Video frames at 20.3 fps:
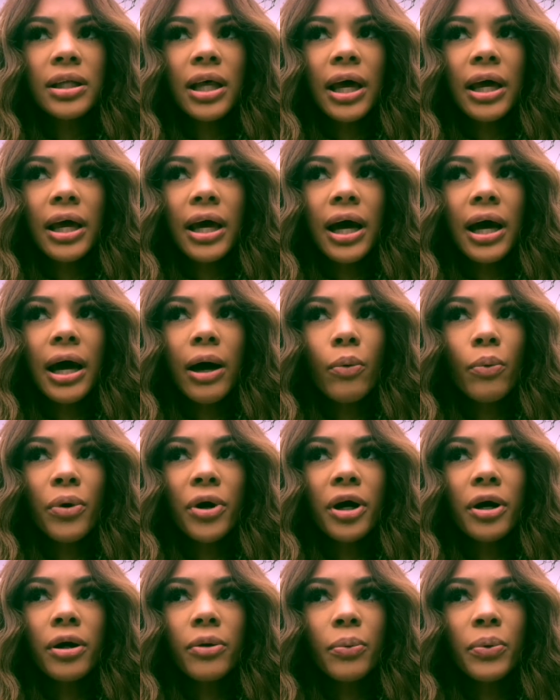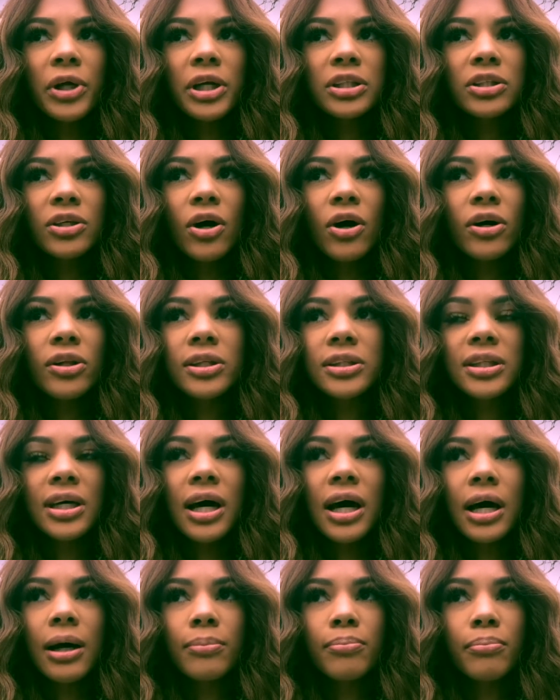Like, I wear wigs all the
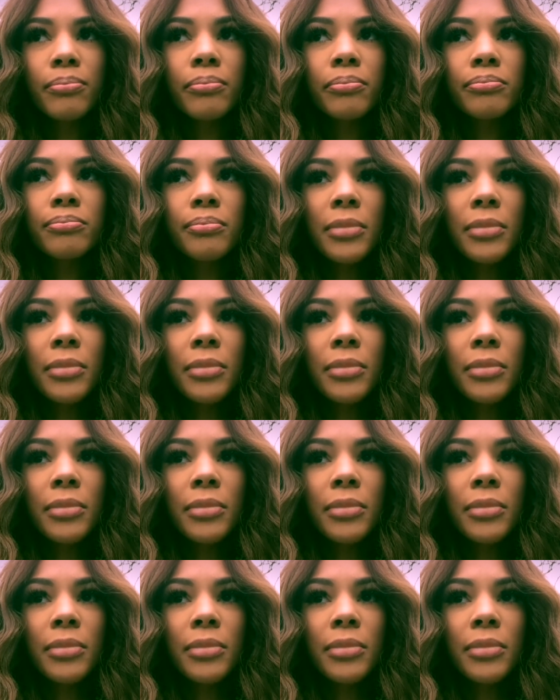time.